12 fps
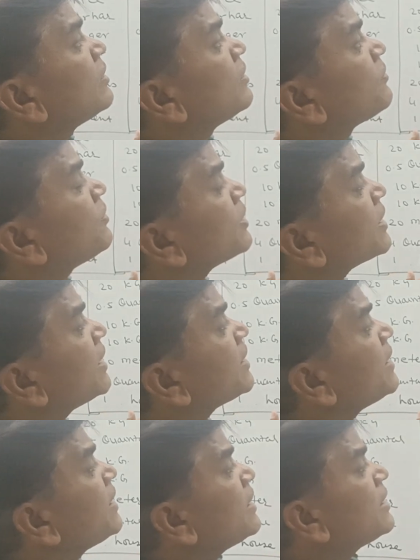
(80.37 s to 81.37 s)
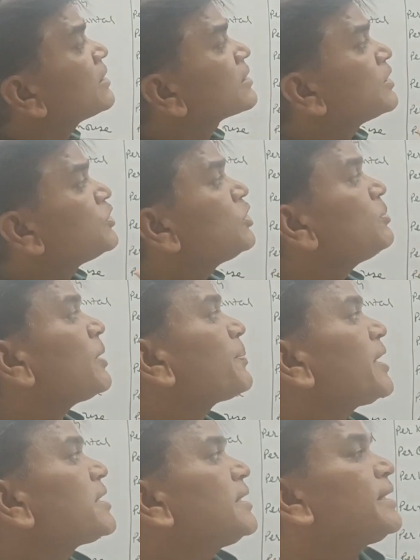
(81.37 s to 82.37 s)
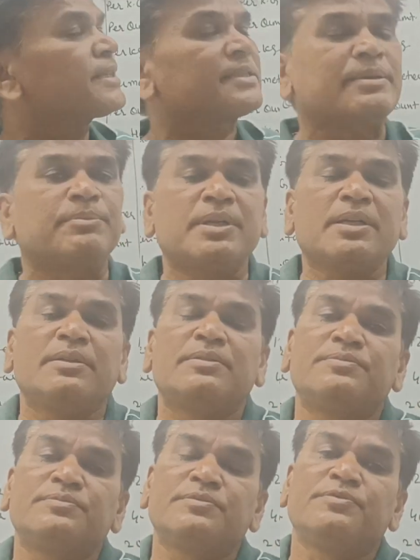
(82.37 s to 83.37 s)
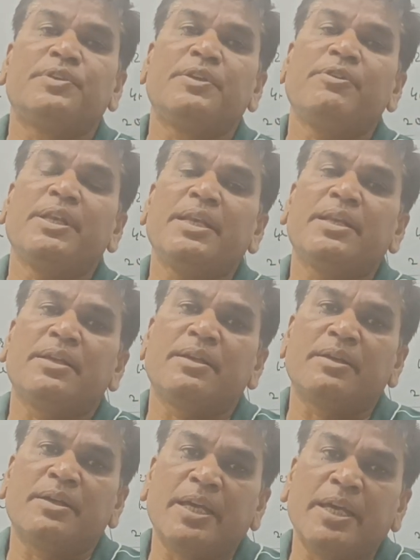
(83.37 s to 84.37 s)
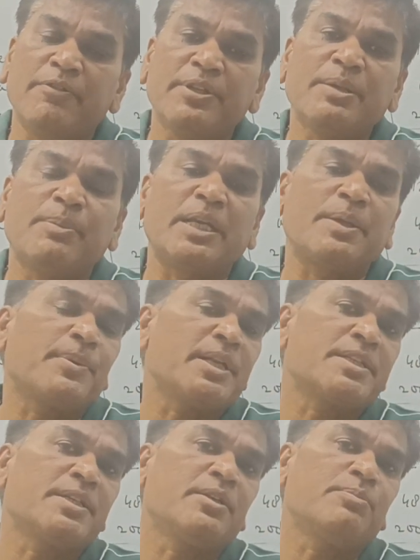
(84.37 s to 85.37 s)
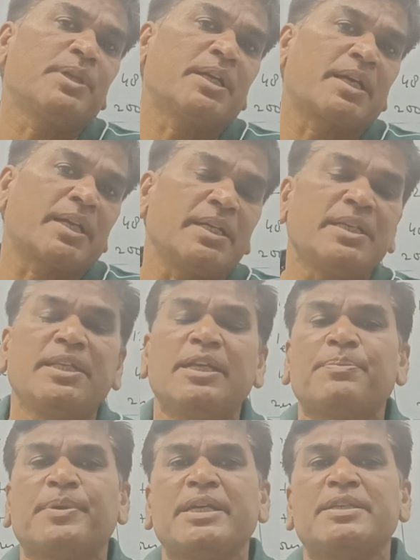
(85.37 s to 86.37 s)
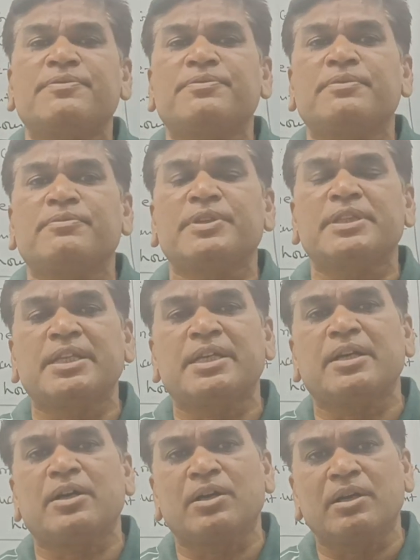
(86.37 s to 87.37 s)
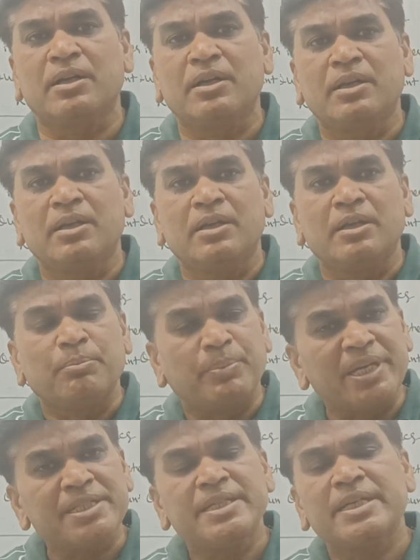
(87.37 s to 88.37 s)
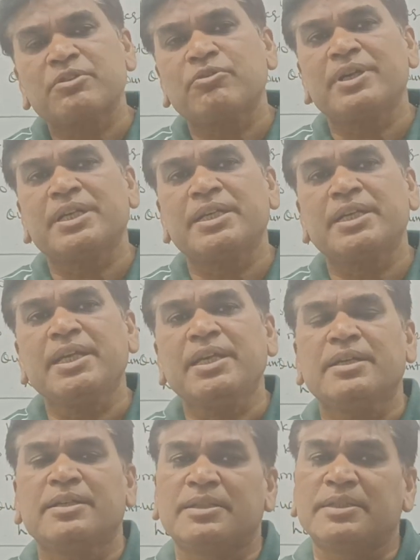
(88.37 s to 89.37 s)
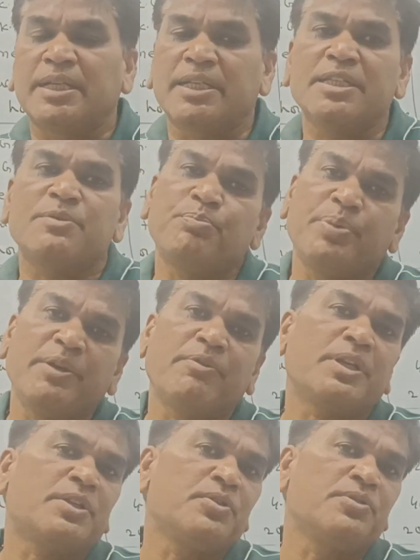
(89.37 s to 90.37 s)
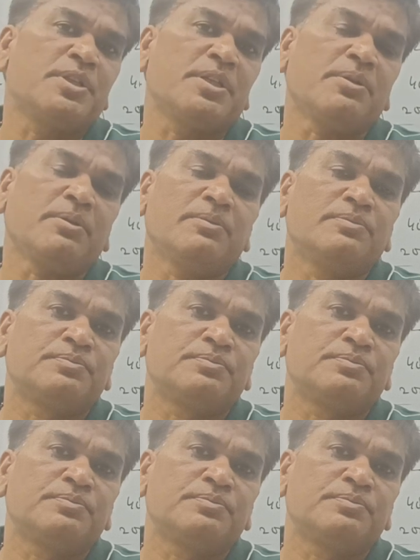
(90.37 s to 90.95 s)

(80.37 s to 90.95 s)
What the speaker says: for getting consumer price index number, we will having the multiplication of the current year price with the base year quantity, that is P1 Q0,